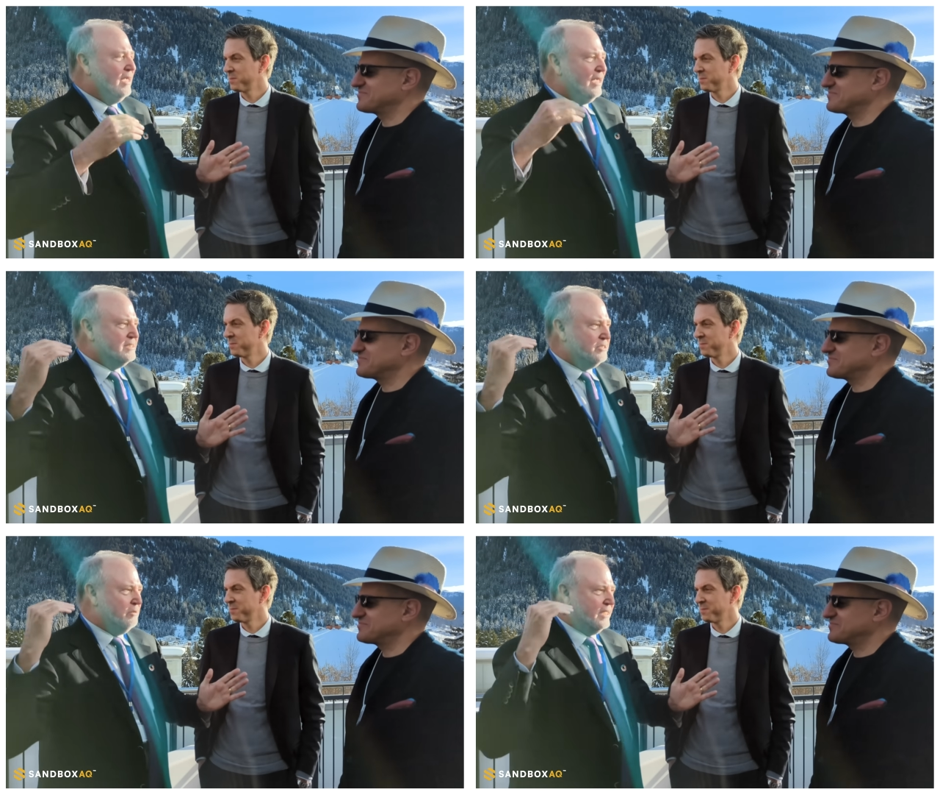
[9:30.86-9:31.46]
Speaker 1: And
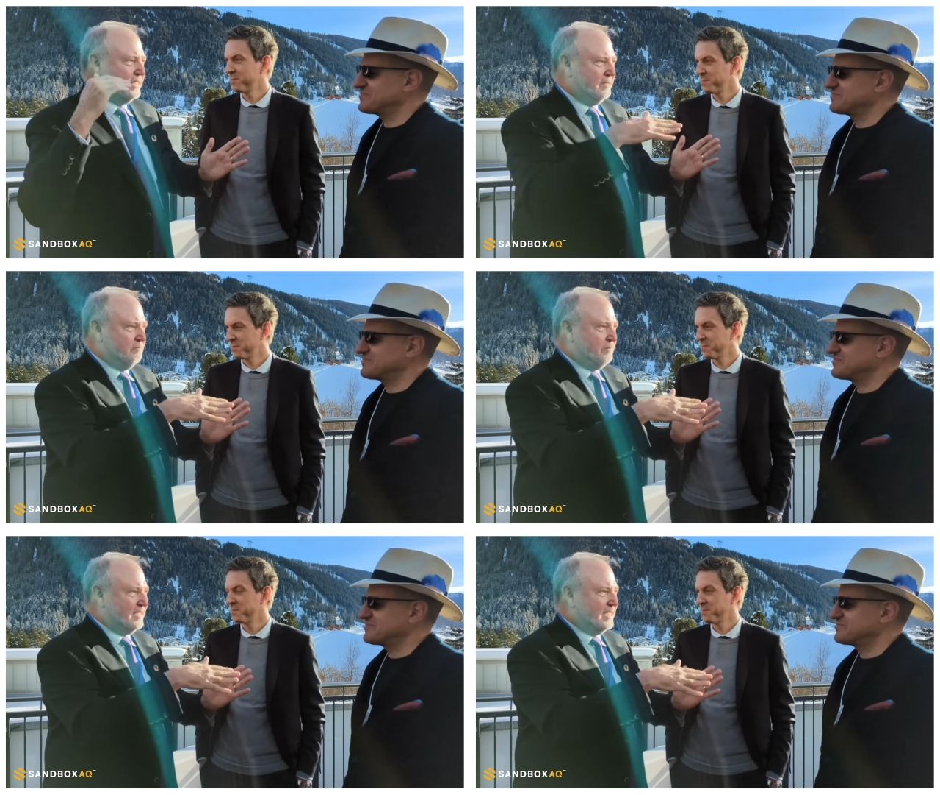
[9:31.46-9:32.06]
so by
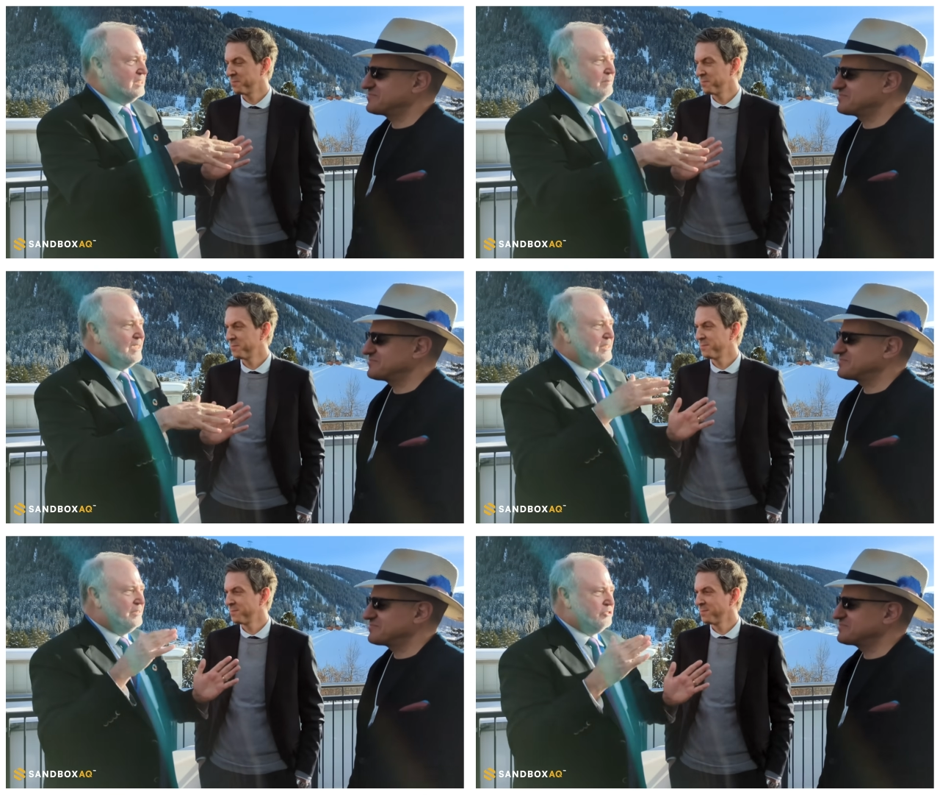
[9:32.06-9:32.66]

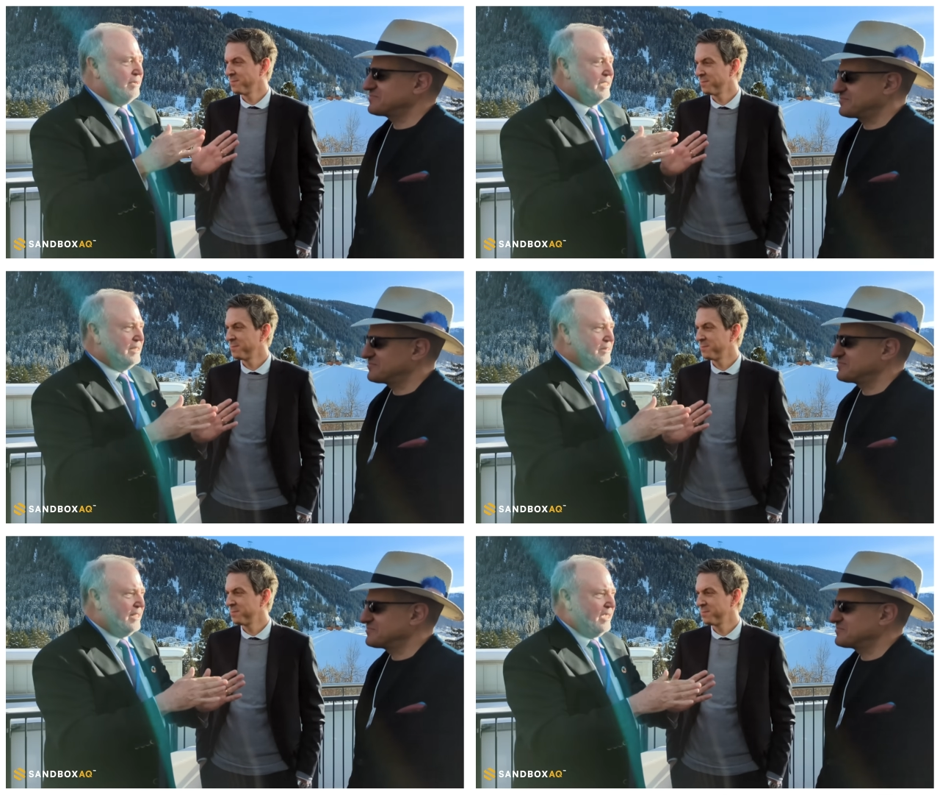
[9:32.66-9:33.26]
customizing the
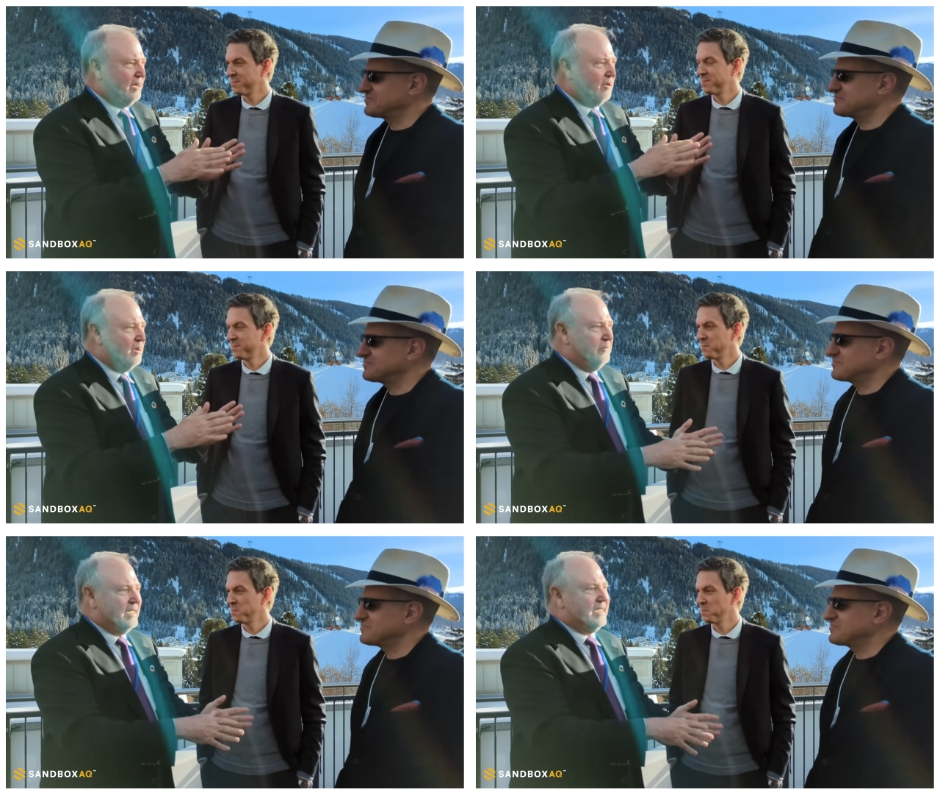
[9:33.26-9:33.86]
training there,
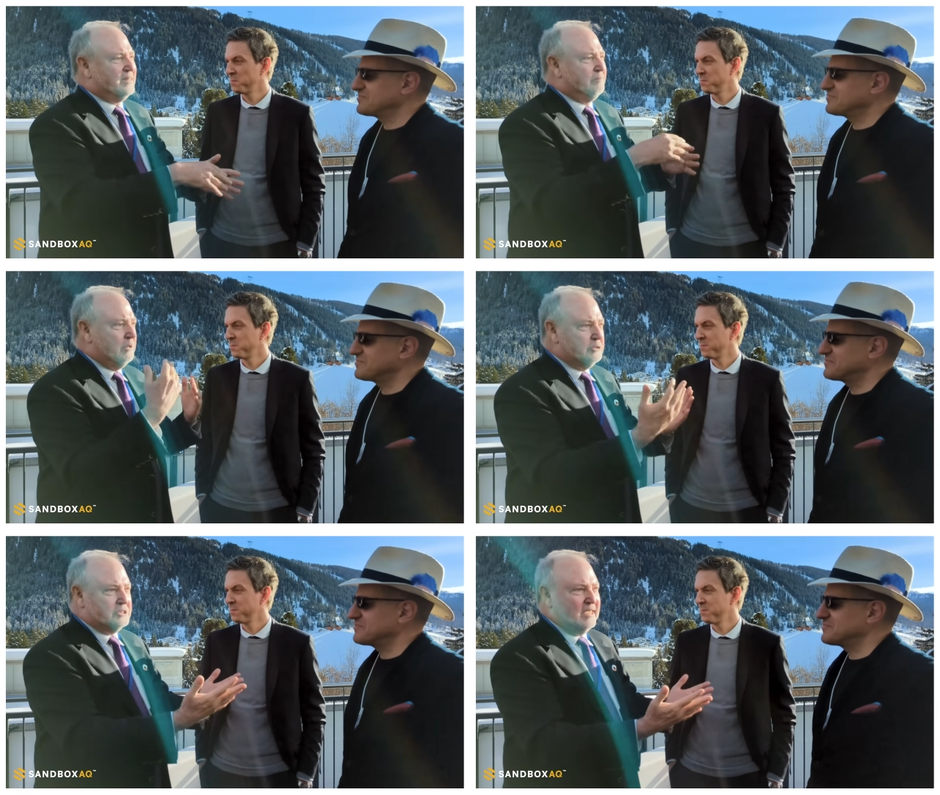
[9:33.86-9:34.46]
we get the
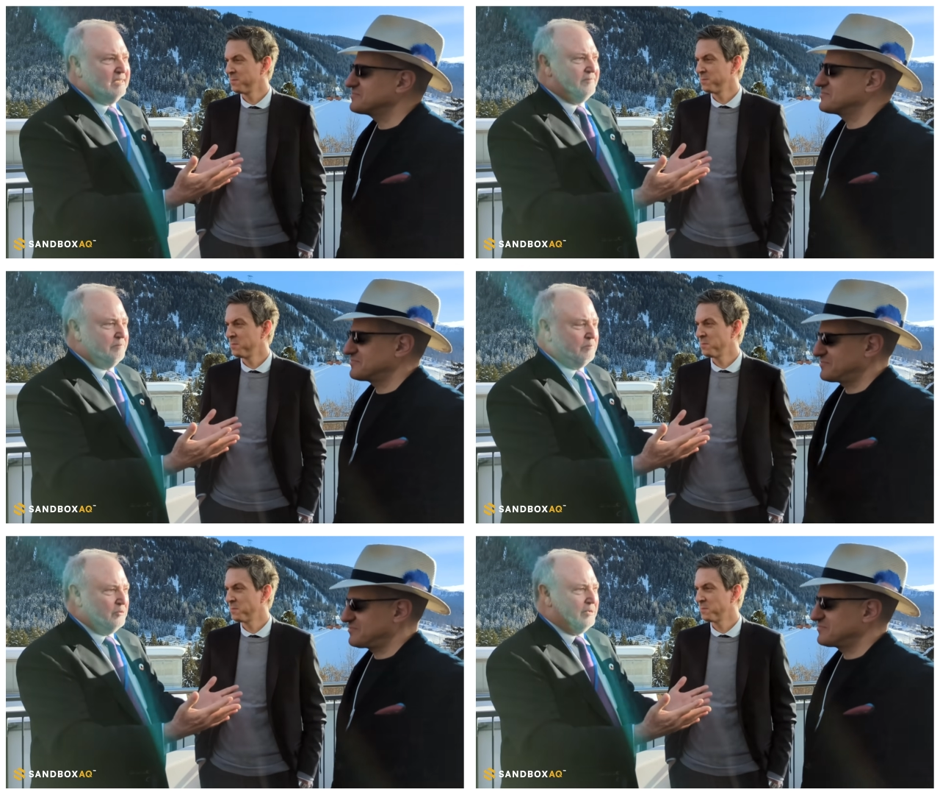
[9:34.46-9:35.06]
most out of
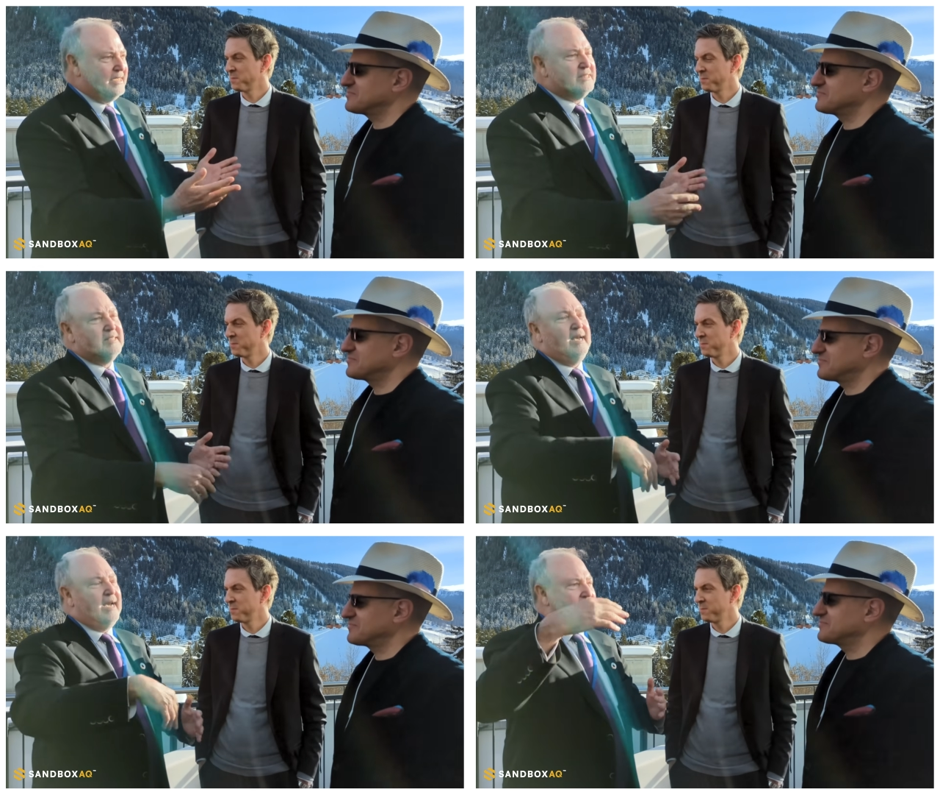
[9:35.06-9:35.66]
employees
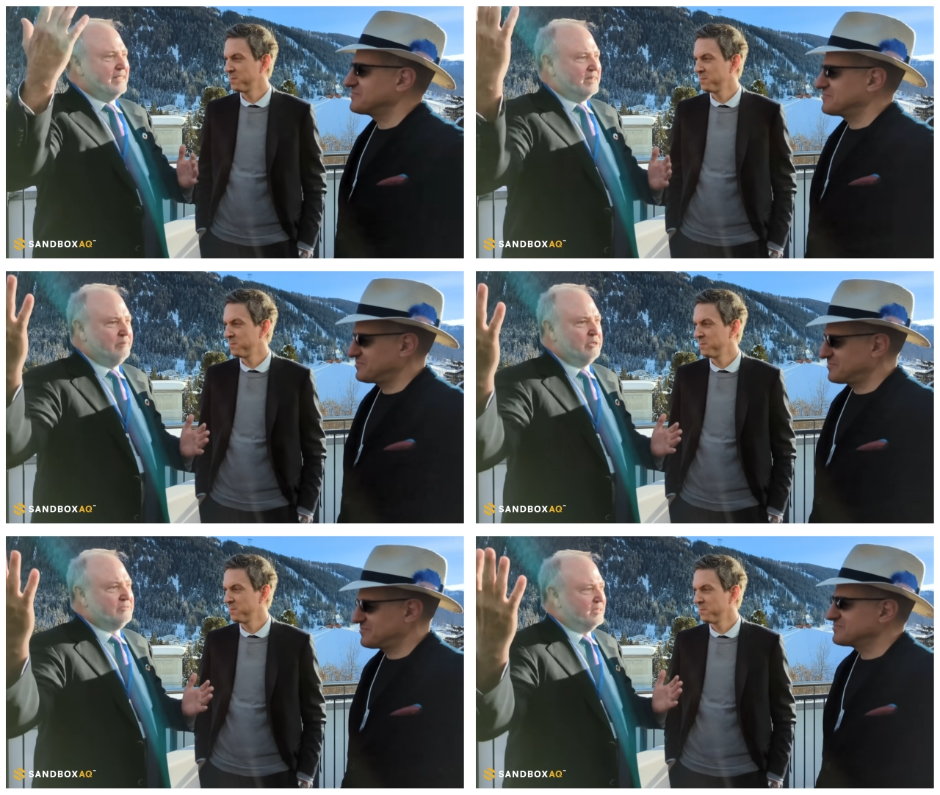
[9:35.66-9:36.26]
and get the
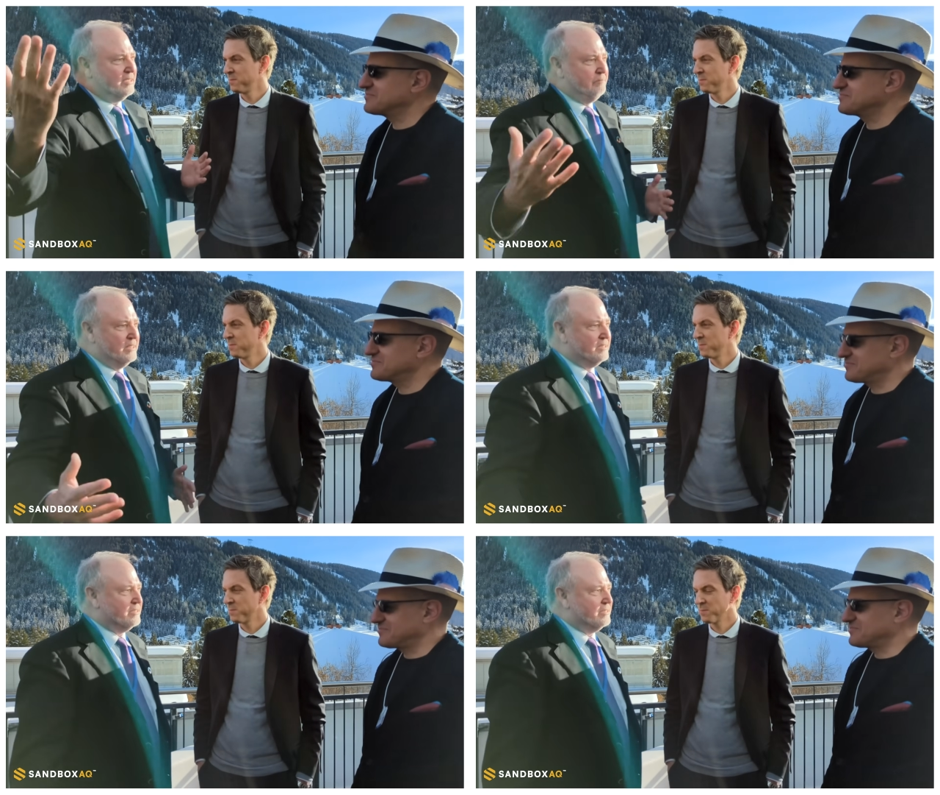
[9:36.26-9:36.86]
most for the
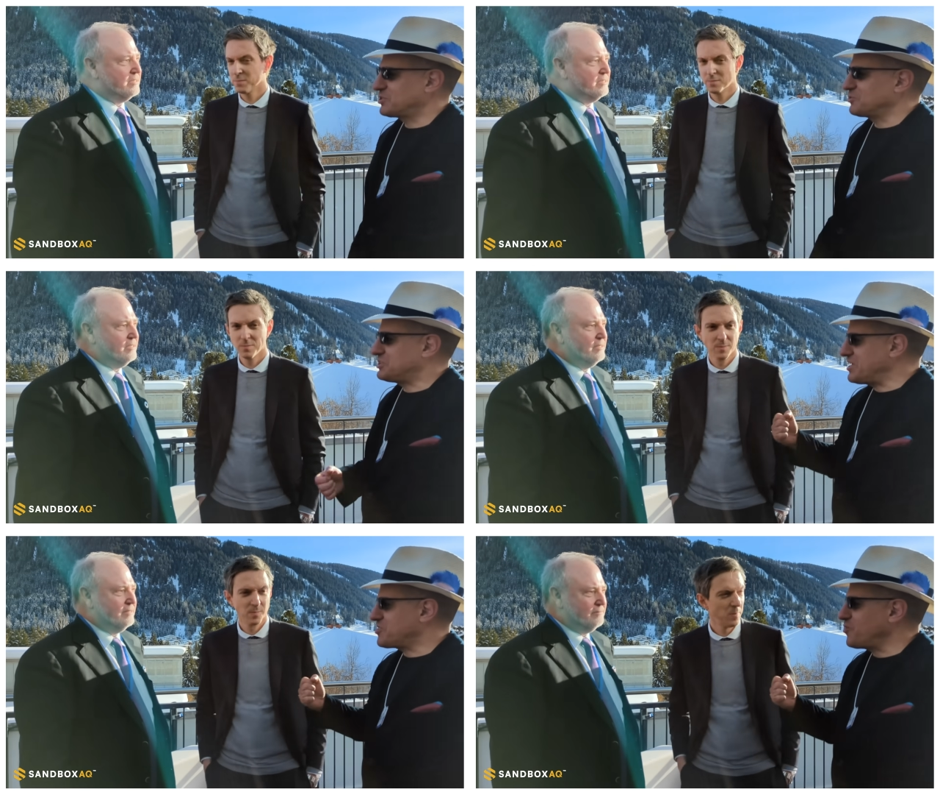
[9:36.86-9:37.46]
business. So
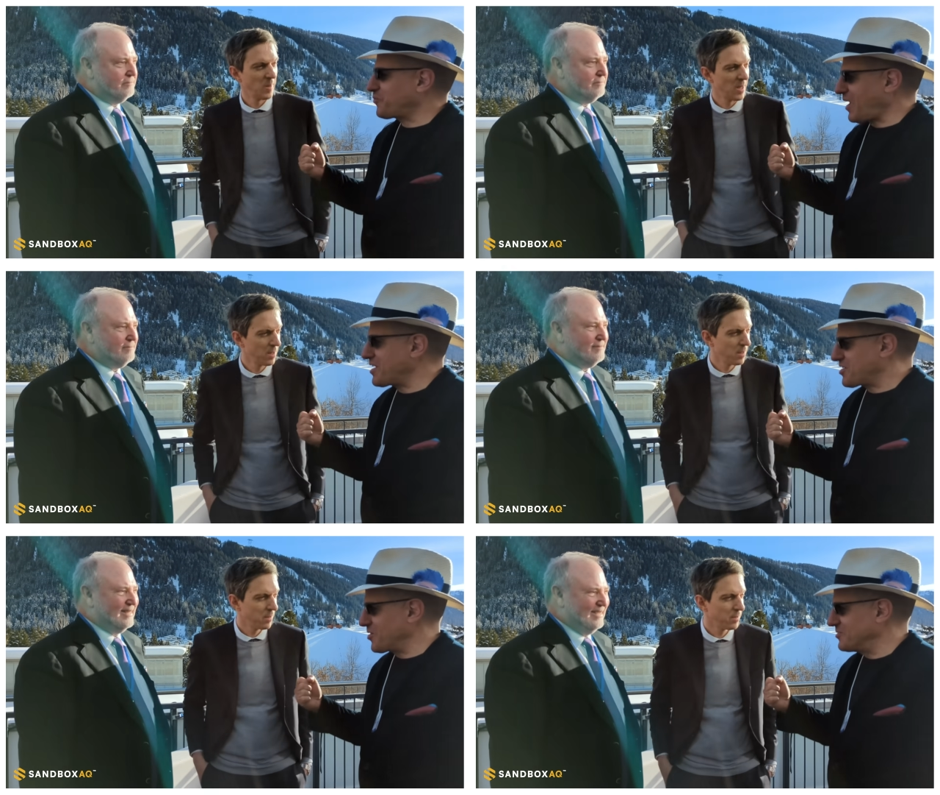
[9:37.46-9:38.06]
TQ for AQ.